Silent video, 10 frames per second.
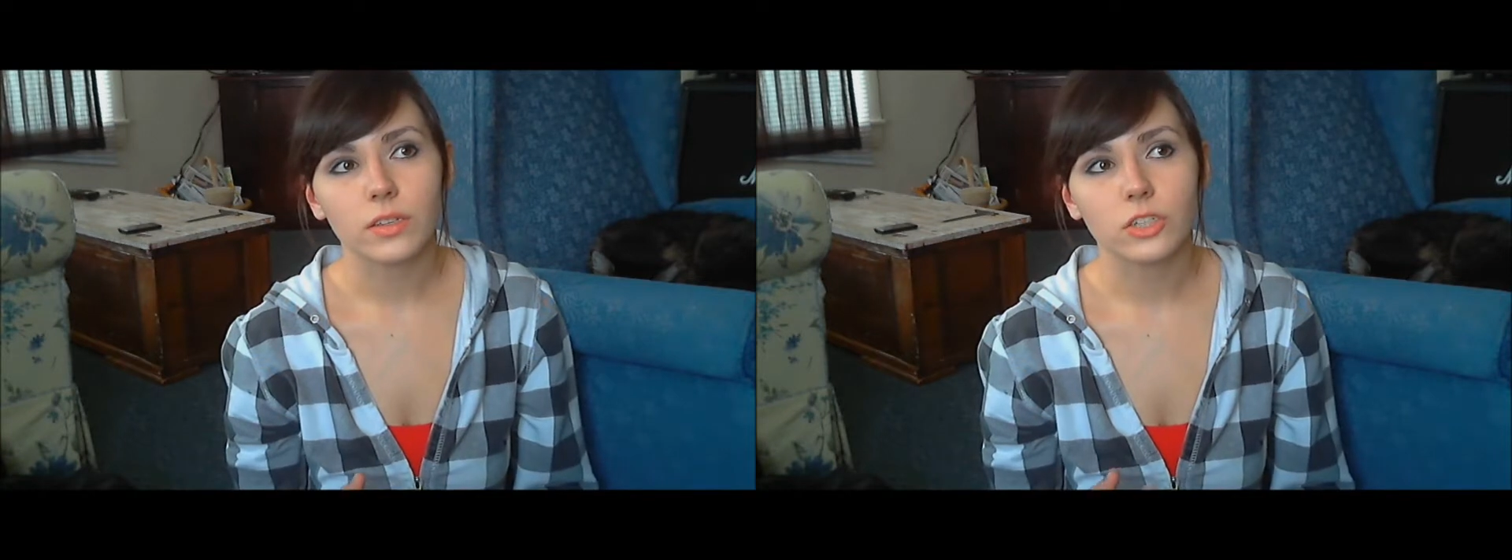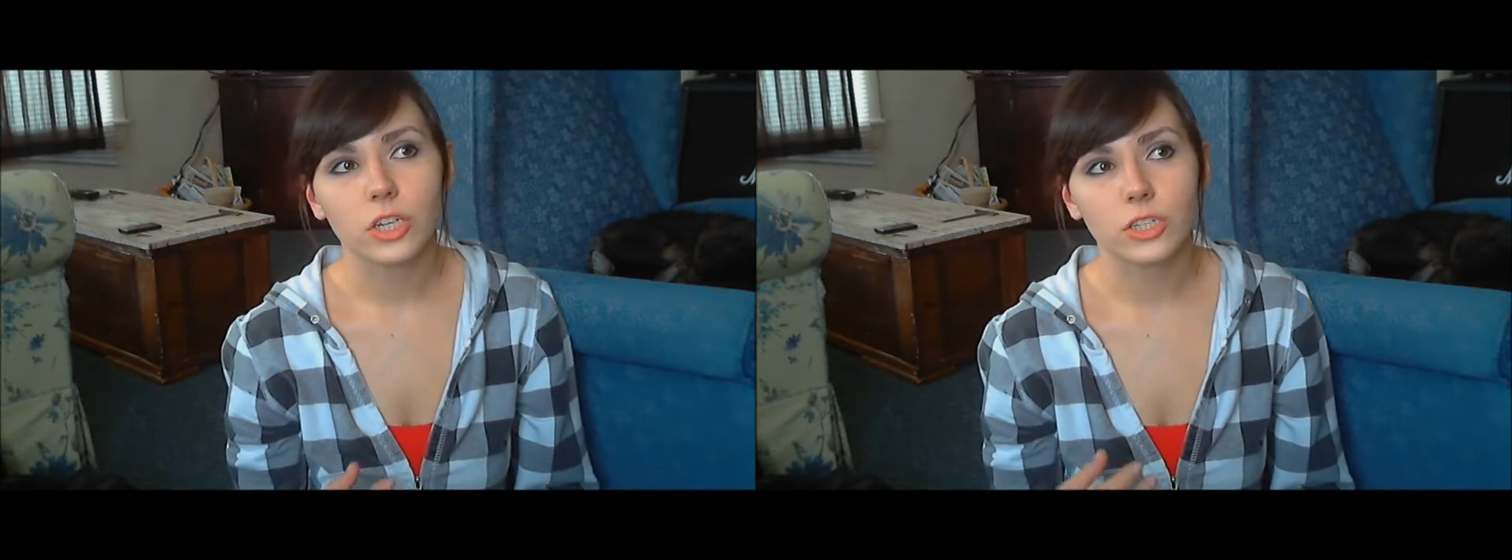
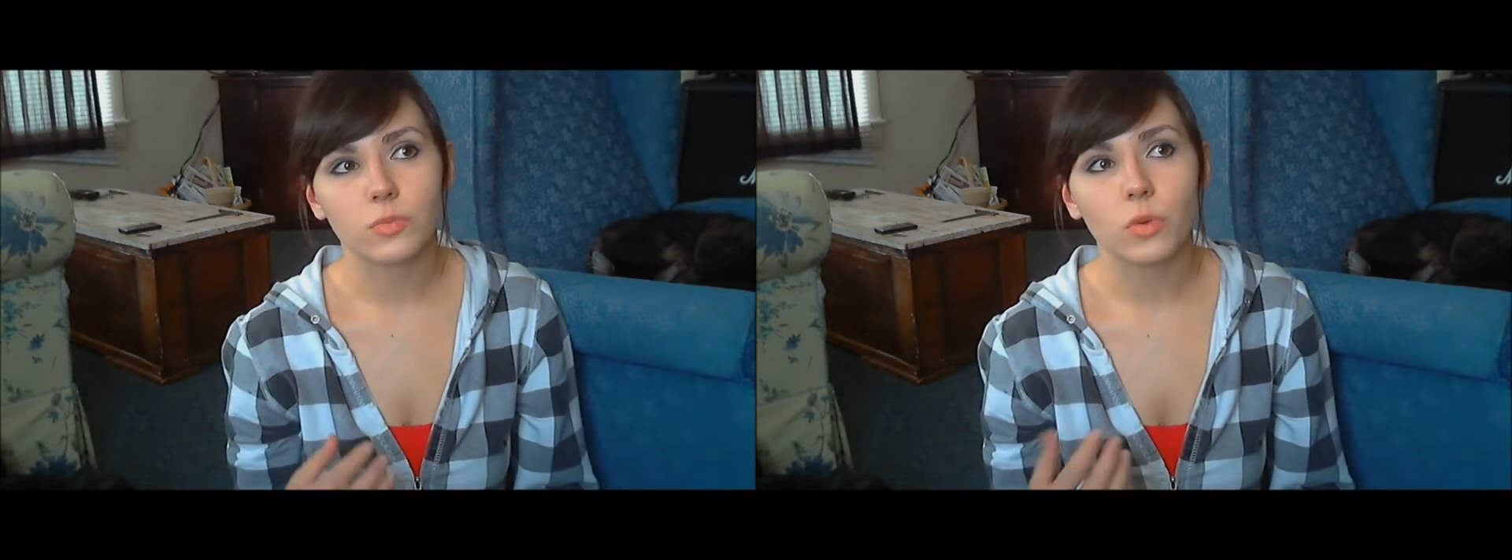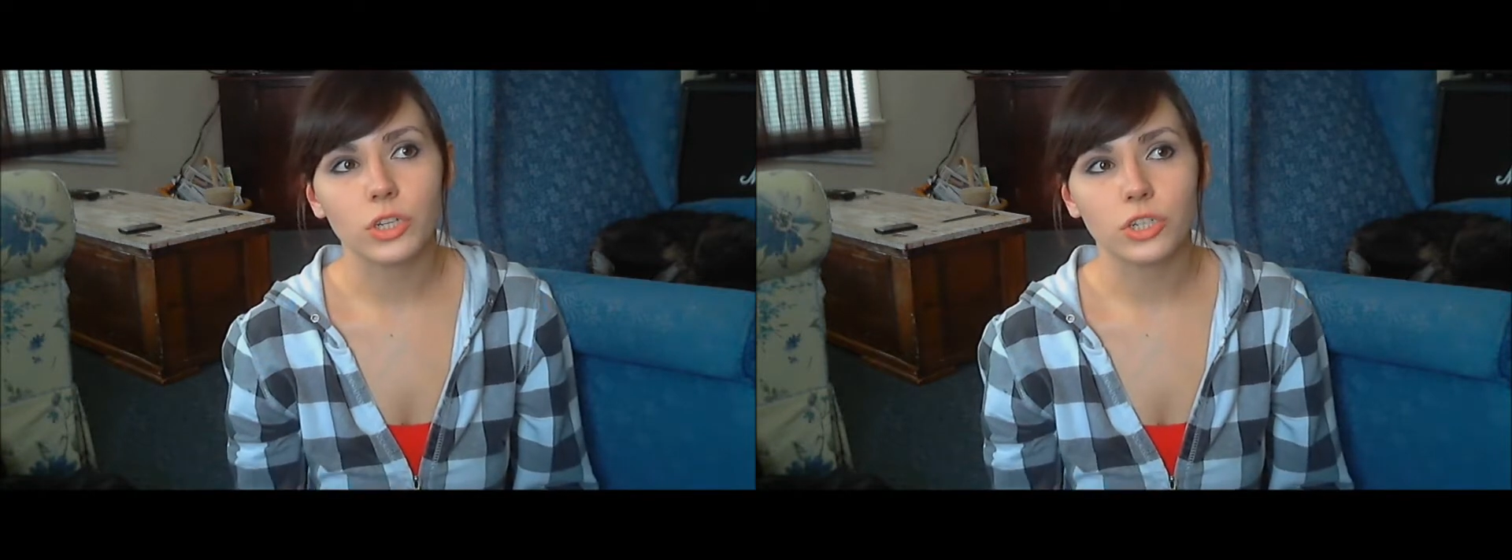just
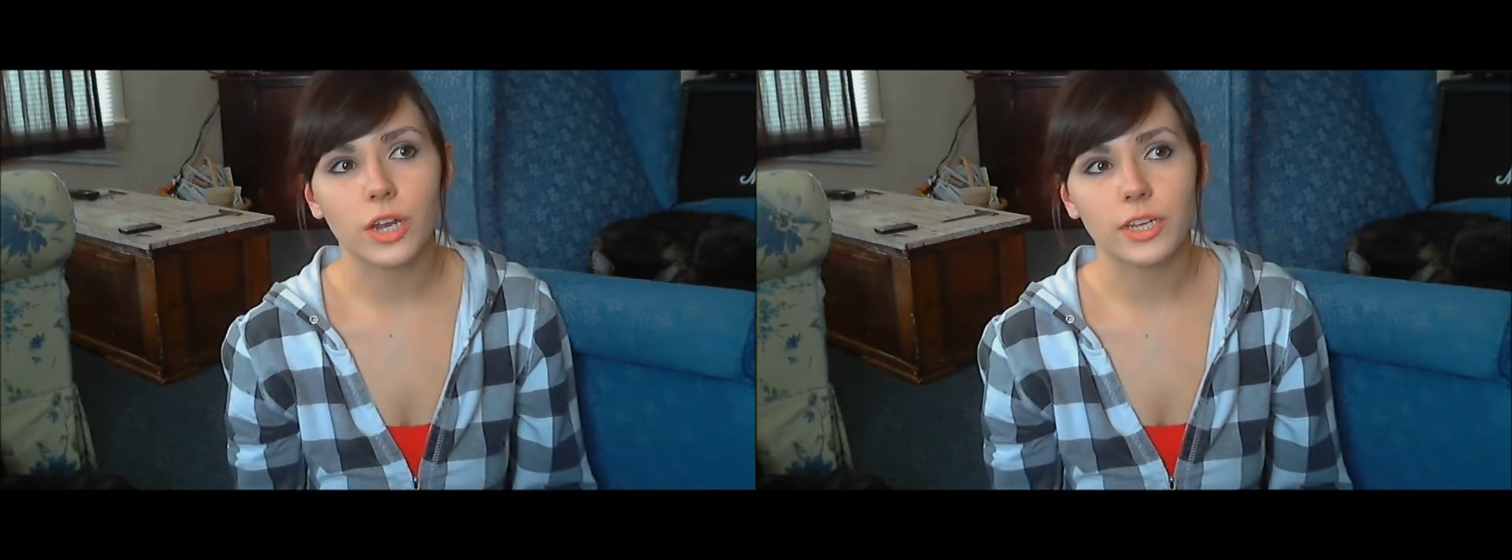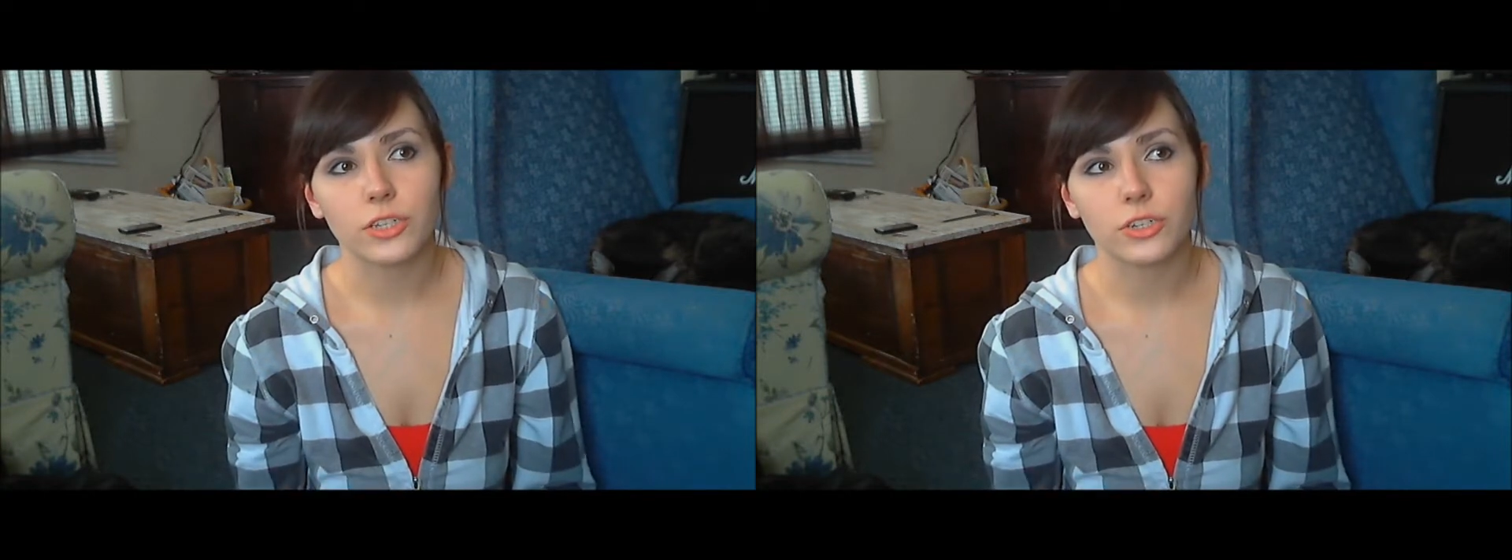
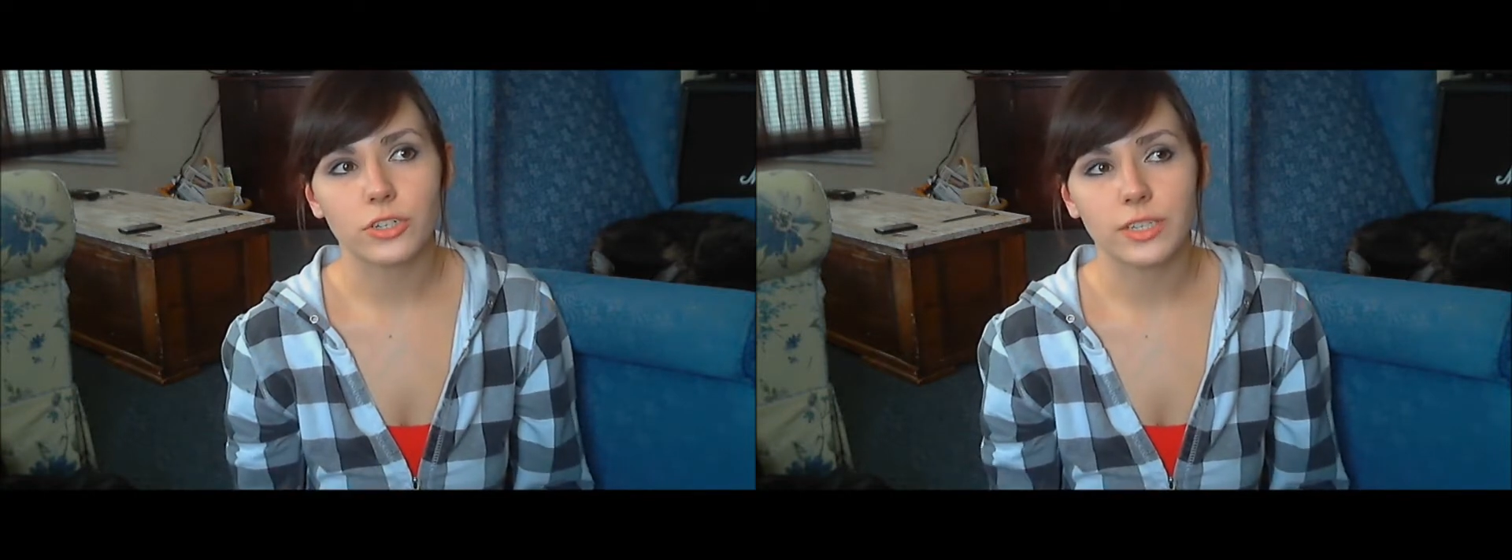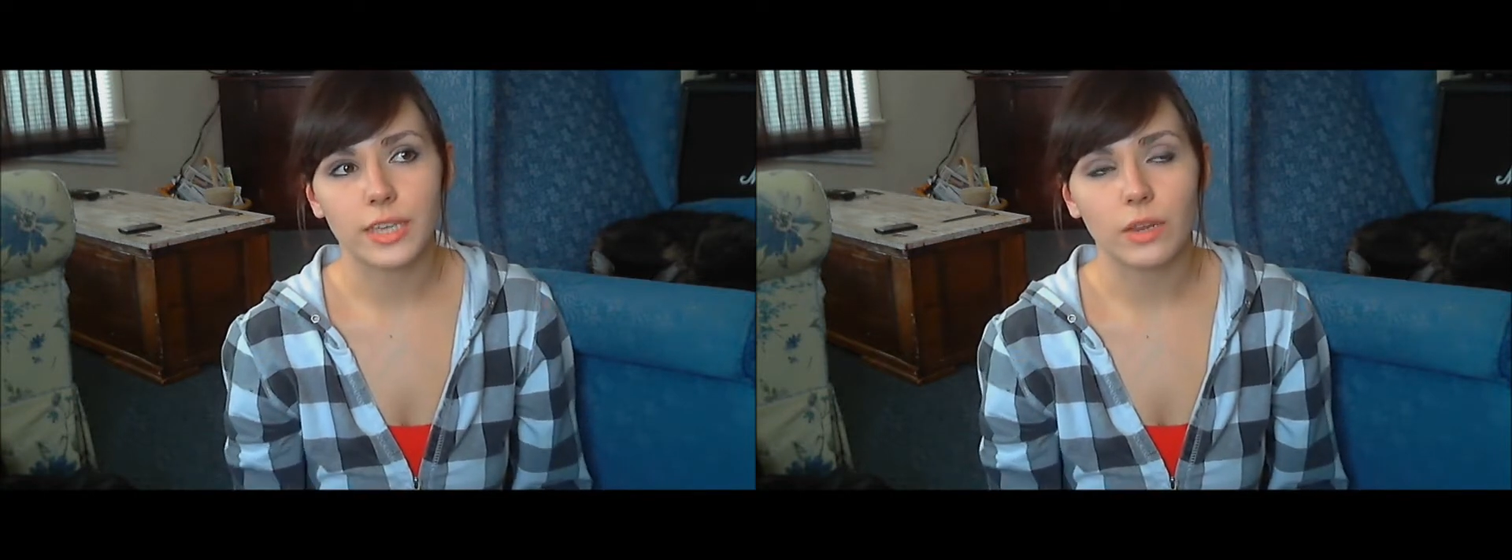moisturize your
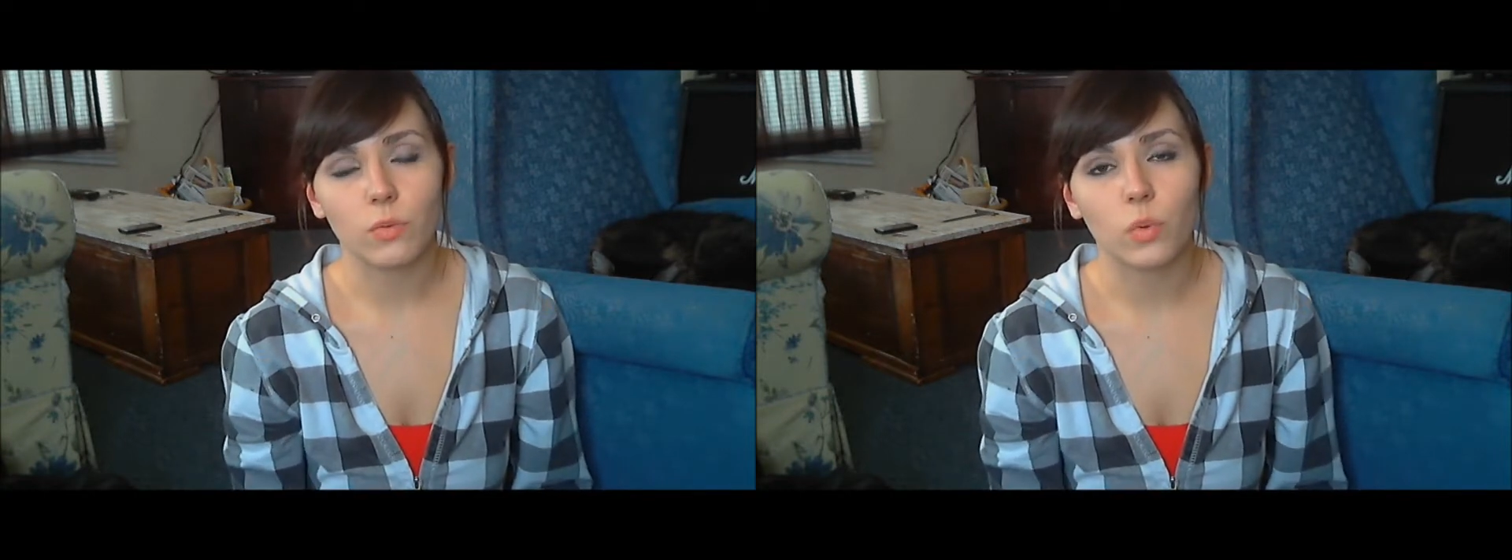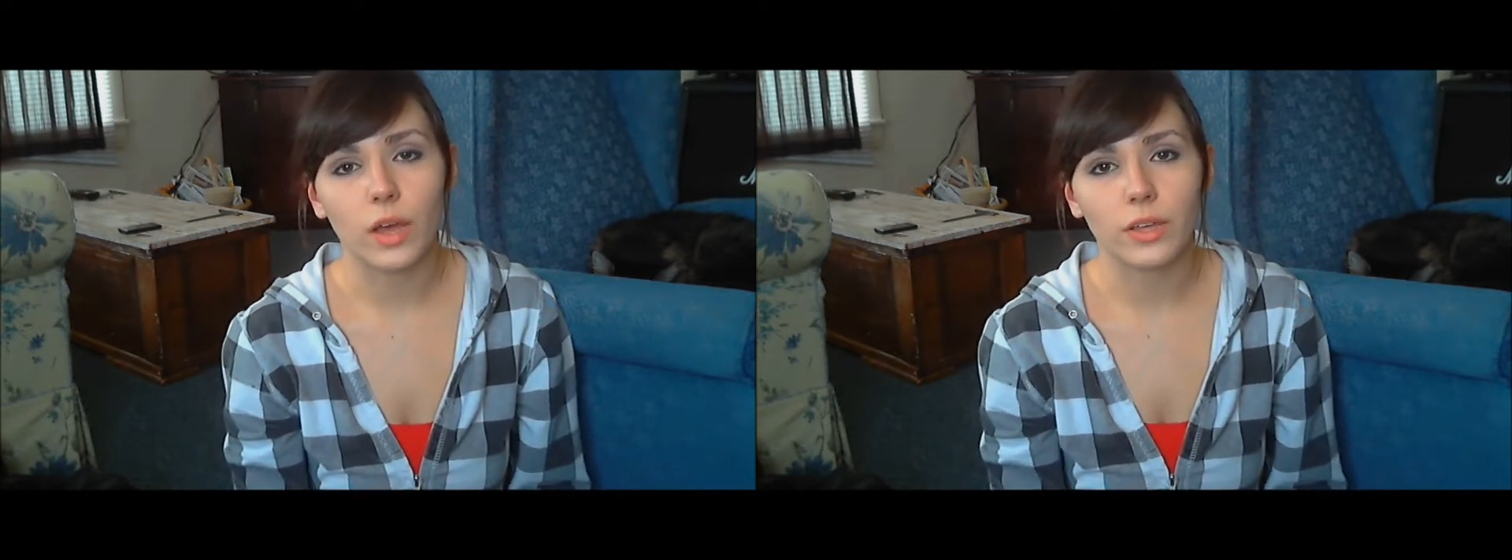
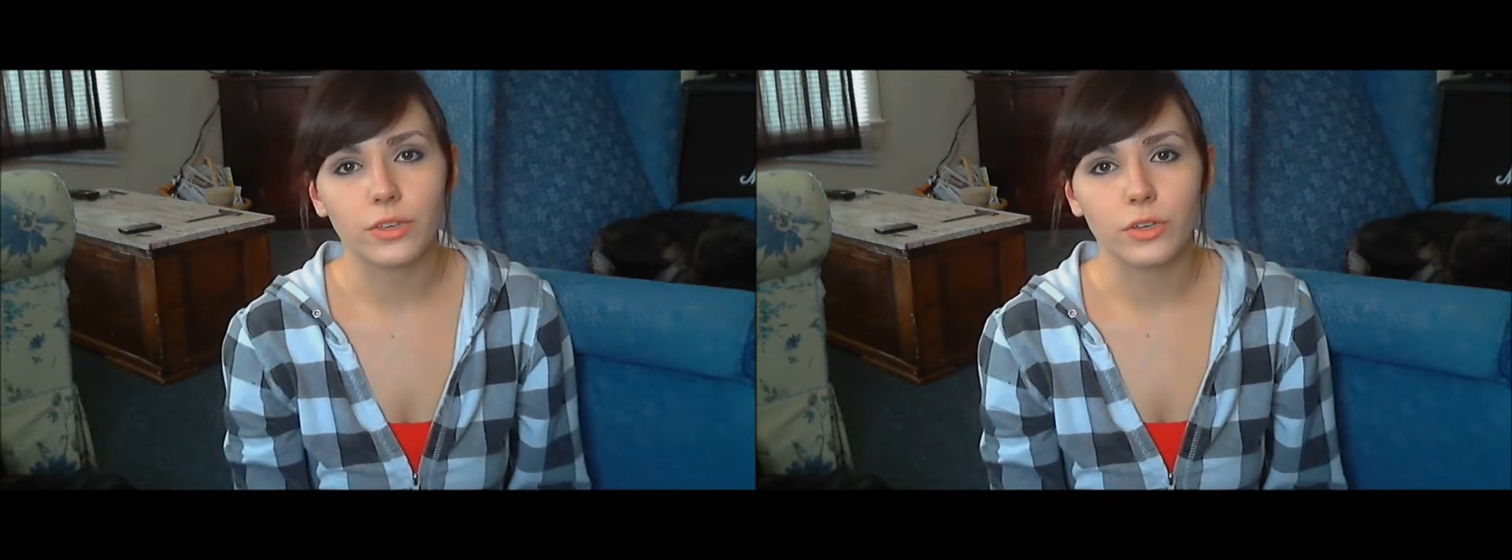skin while